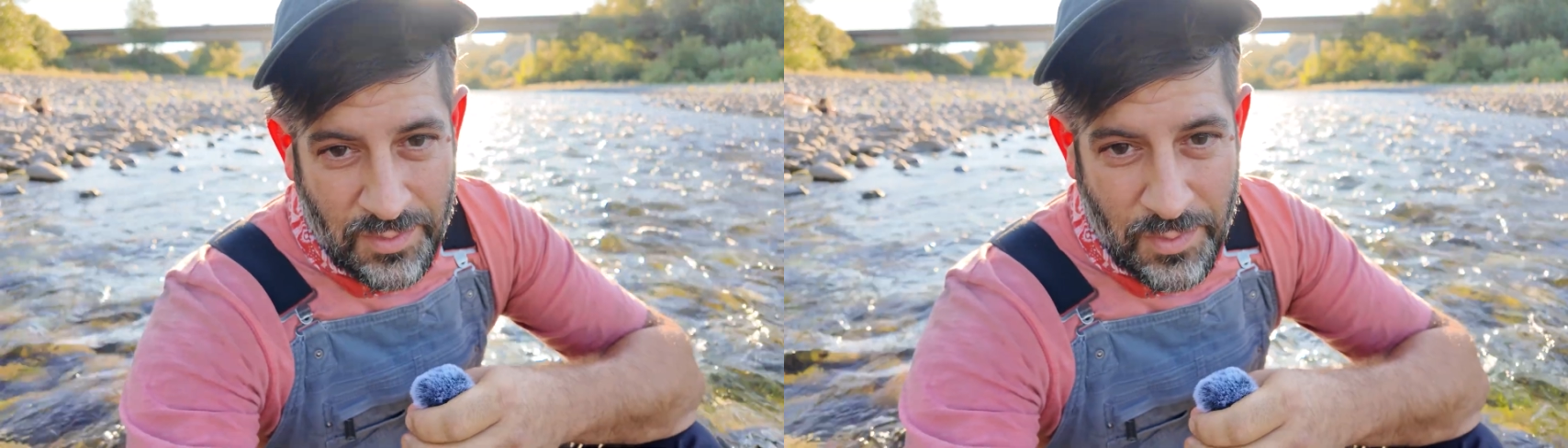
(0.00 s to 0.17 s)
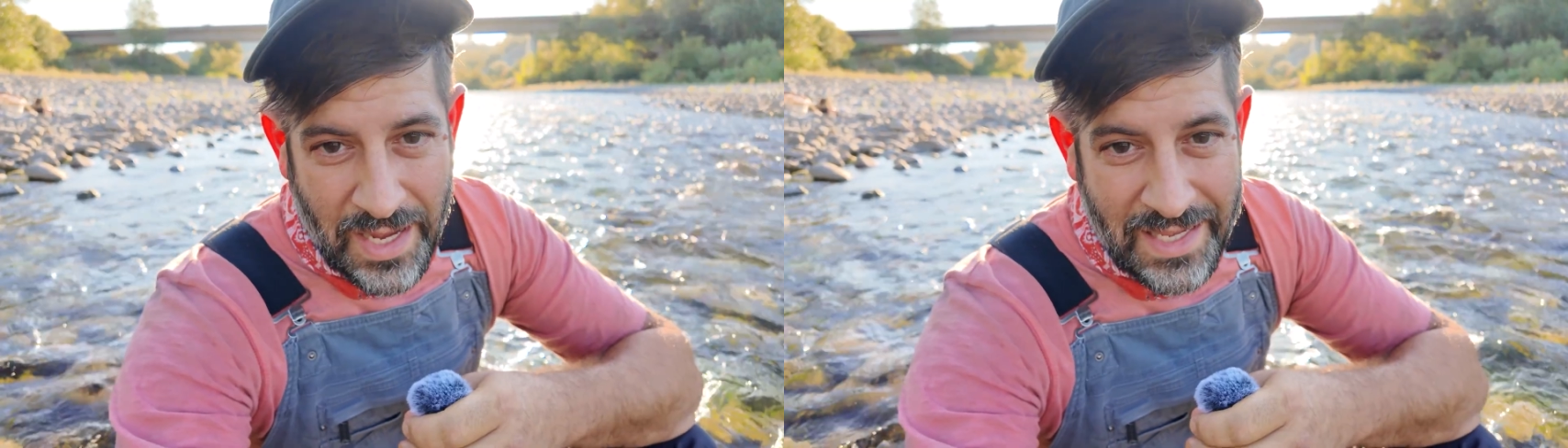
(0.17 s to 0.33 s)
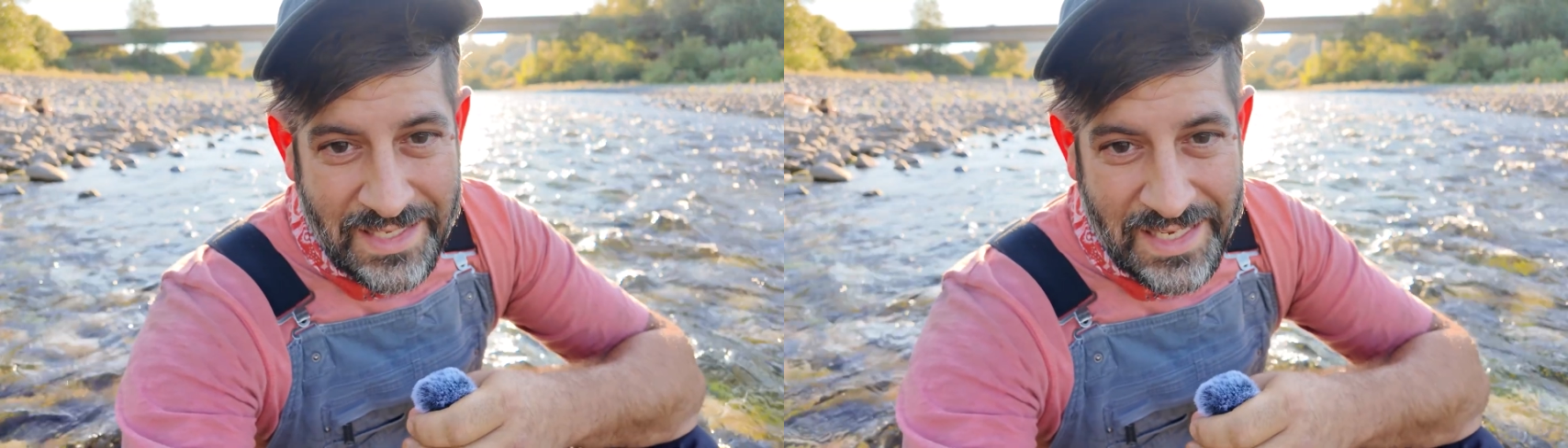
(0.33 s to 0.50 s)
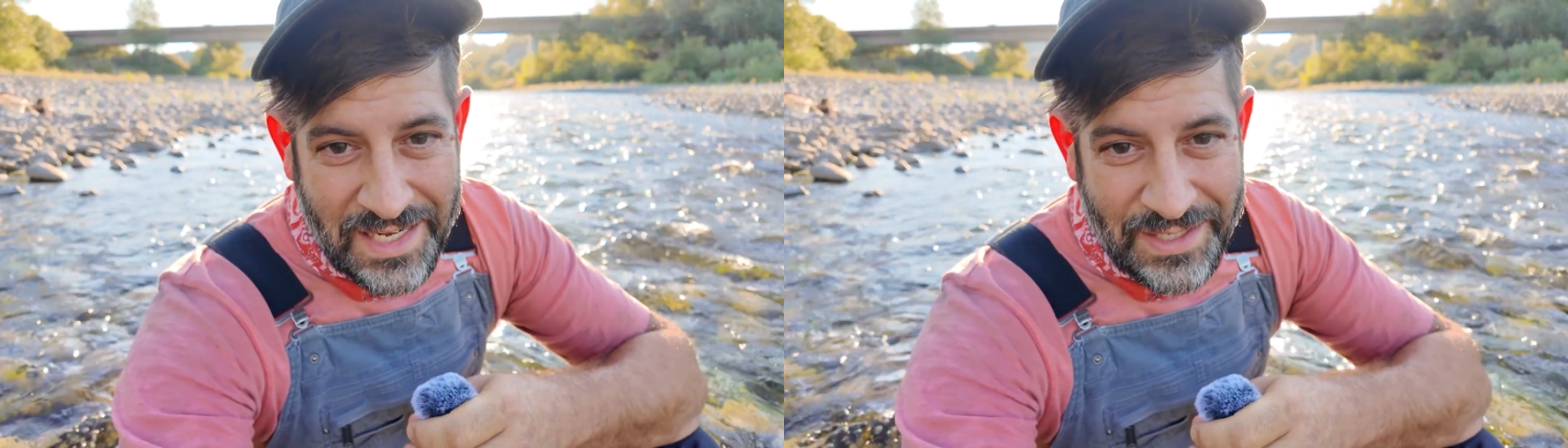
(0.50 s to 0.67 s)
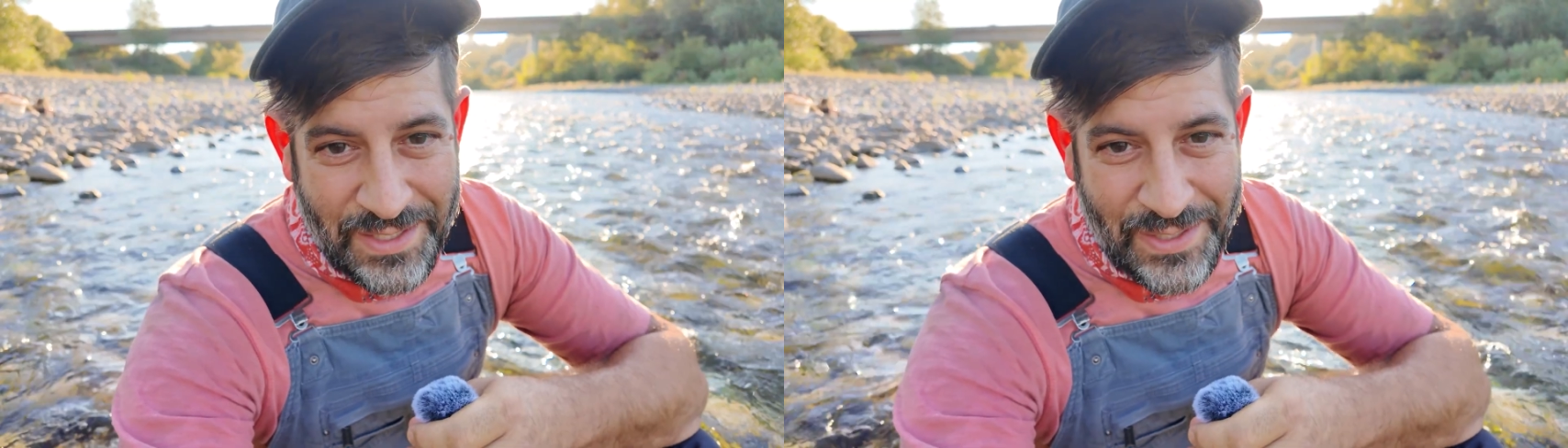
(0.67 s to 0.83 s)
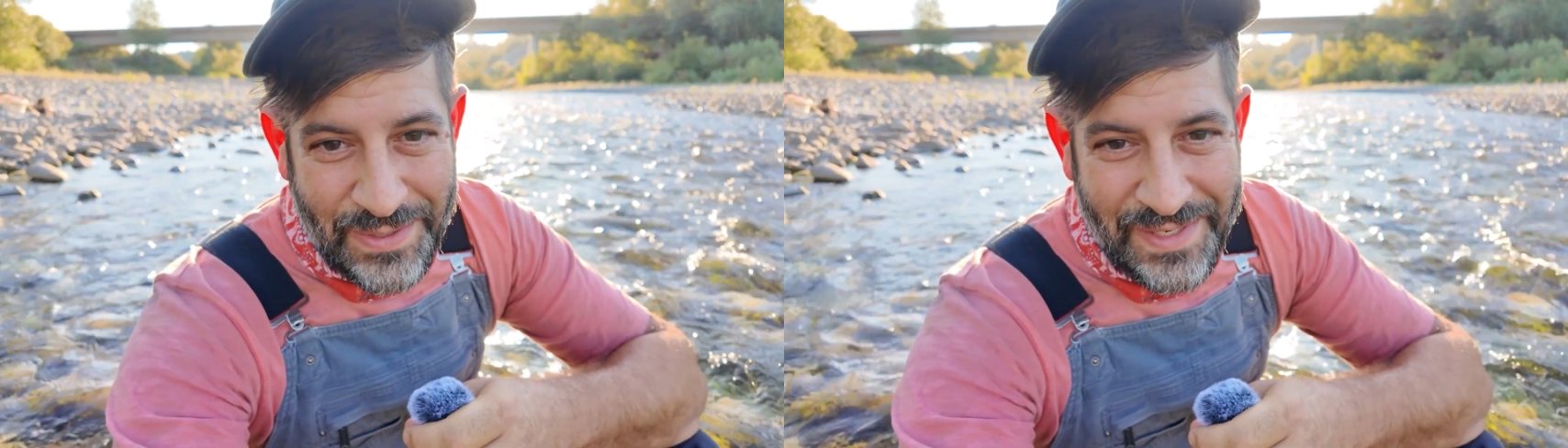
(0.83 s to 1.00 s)
the way. Stay
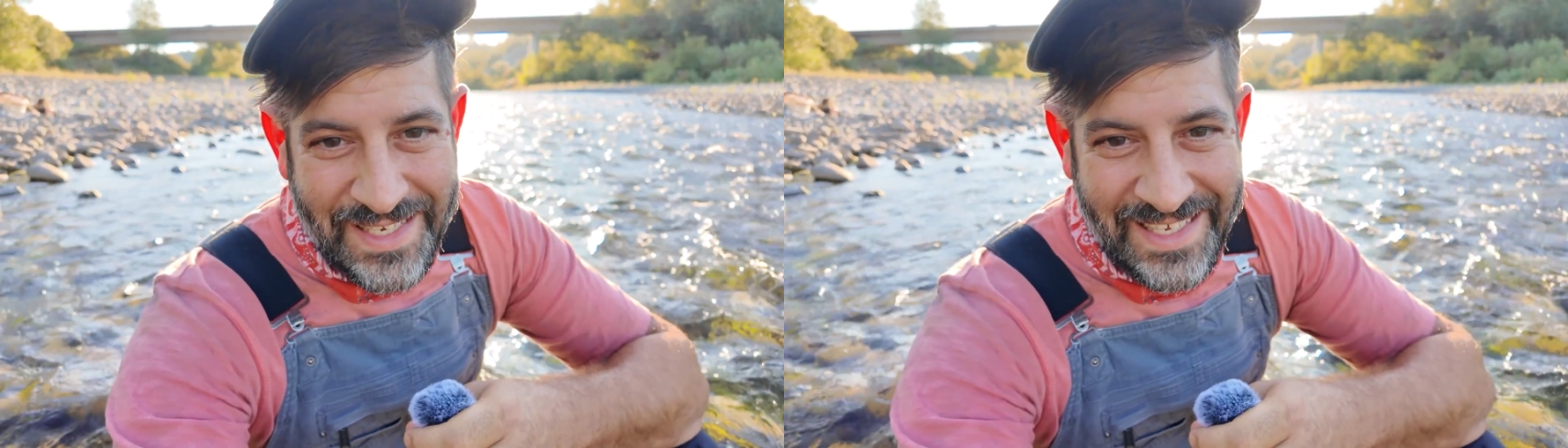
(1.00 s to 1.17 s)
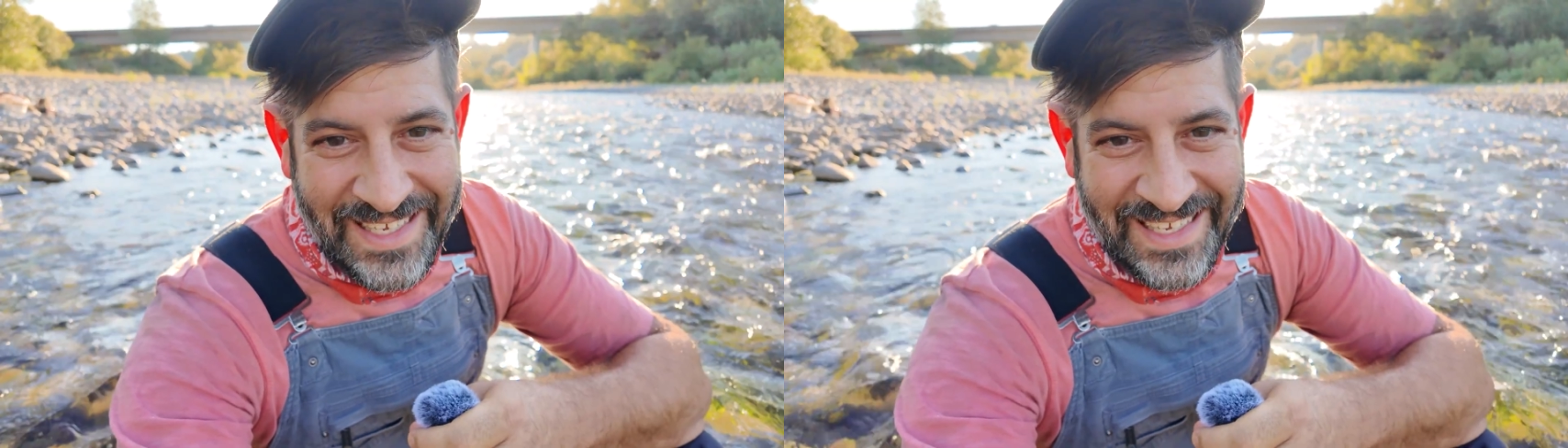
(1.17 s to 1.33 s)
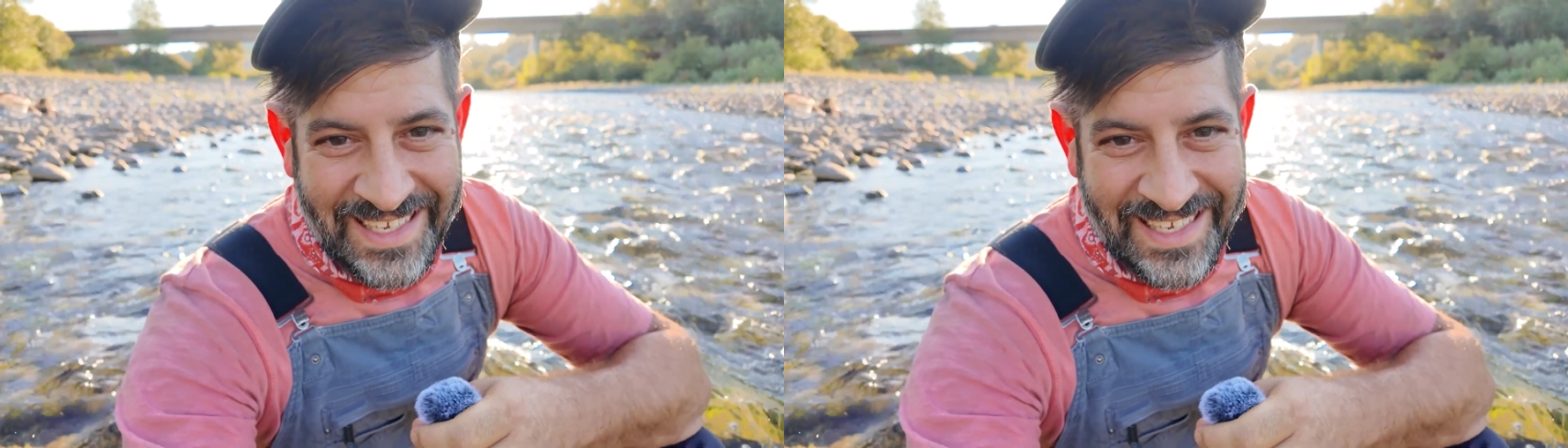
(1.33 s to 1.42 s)
tuned.